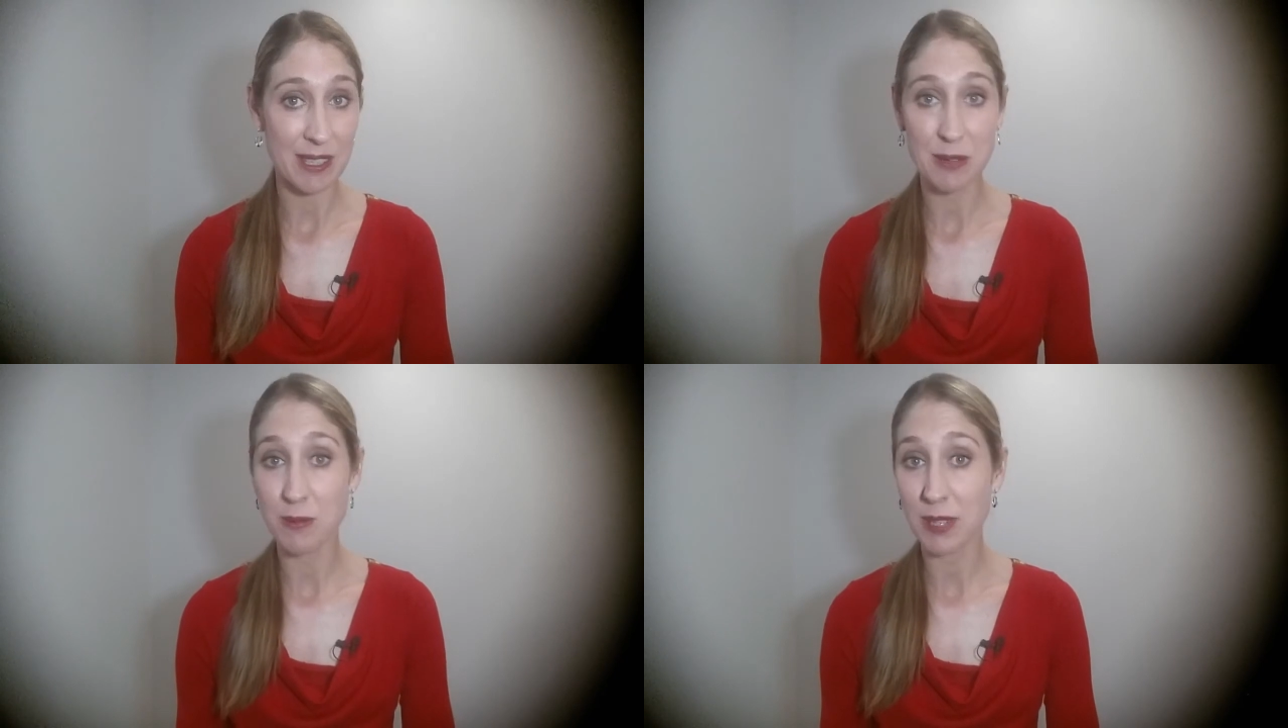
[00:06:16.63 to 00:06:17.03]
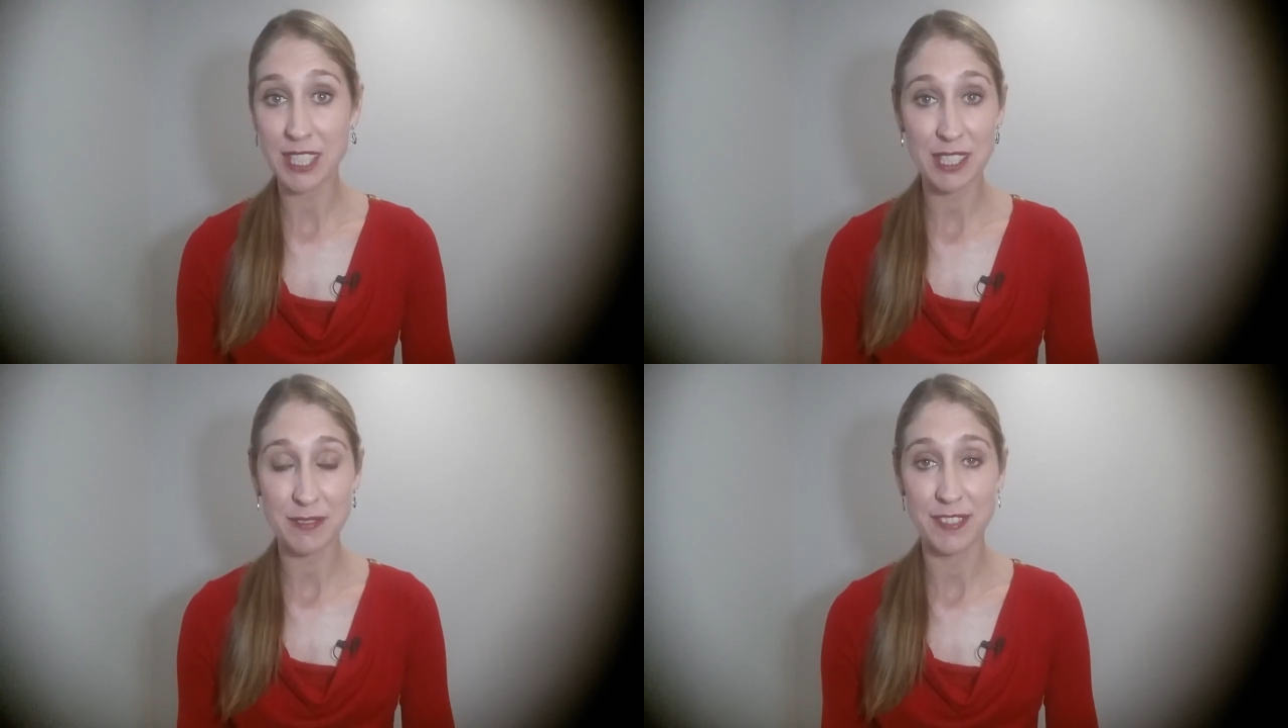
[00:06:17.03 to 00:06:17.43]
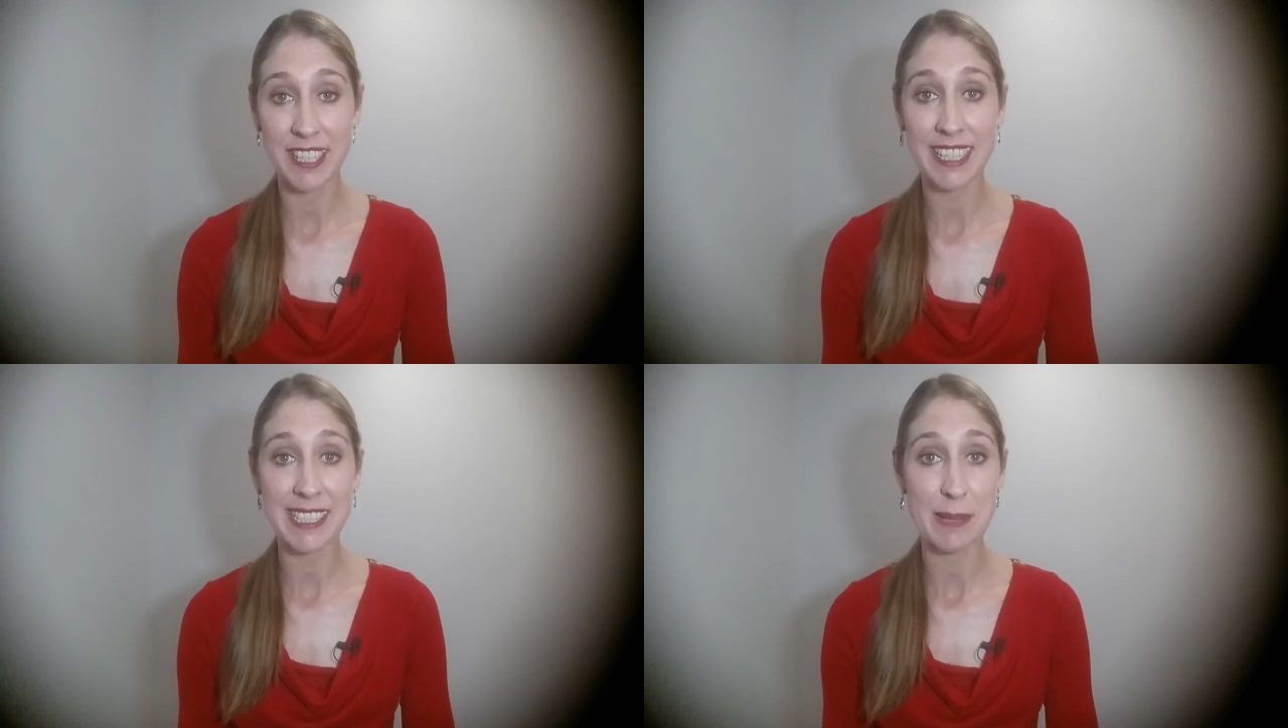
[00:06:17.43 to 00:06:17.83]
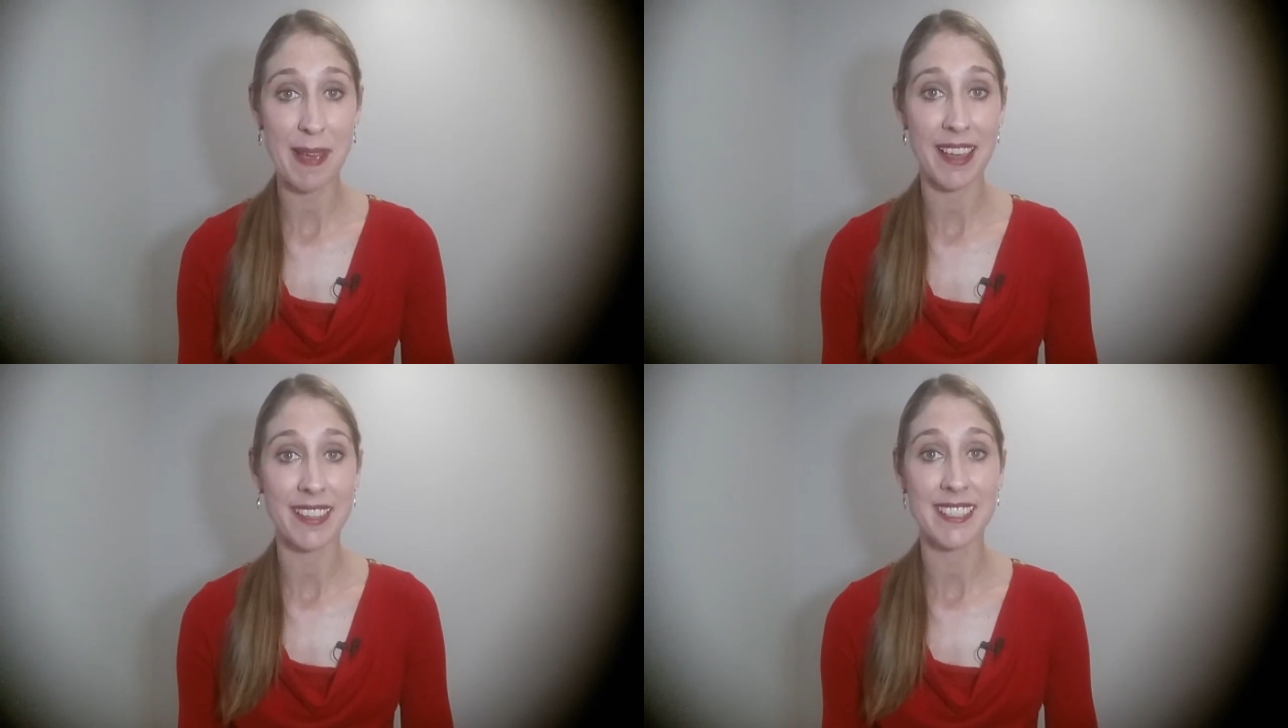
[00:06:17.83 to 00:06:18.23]
Or what's your feelings
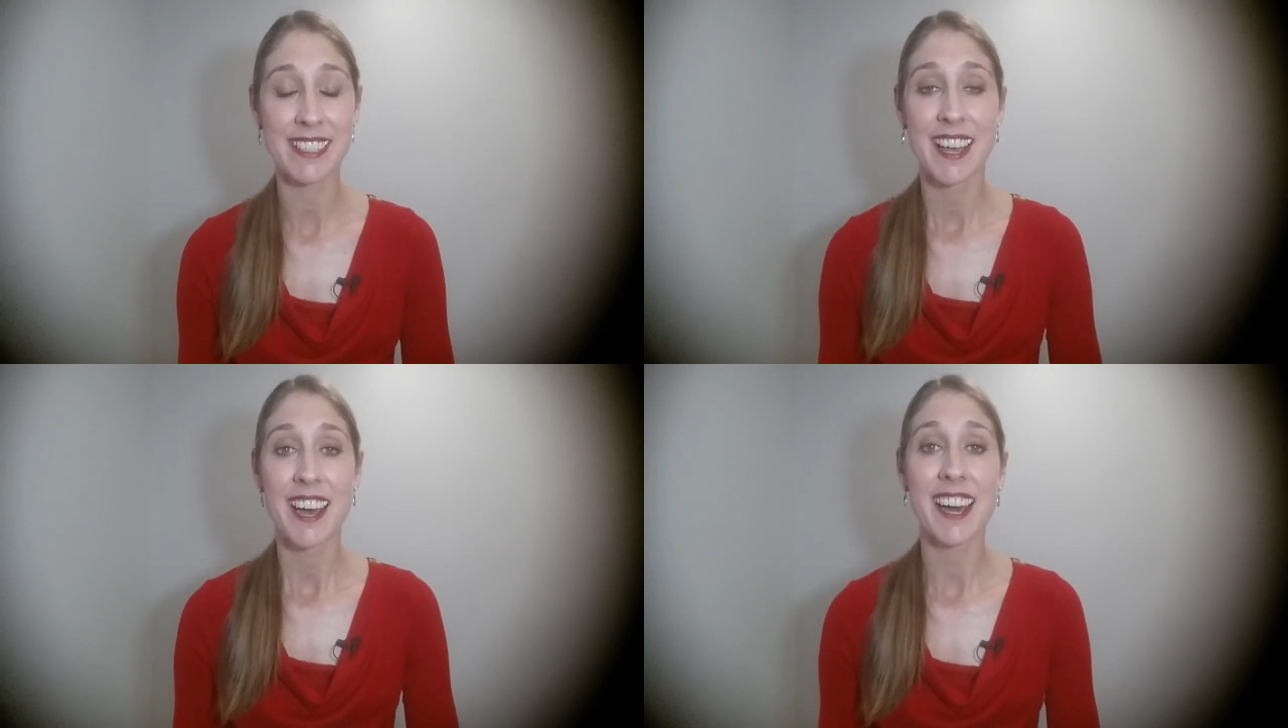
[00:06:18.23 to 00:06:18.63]
about this?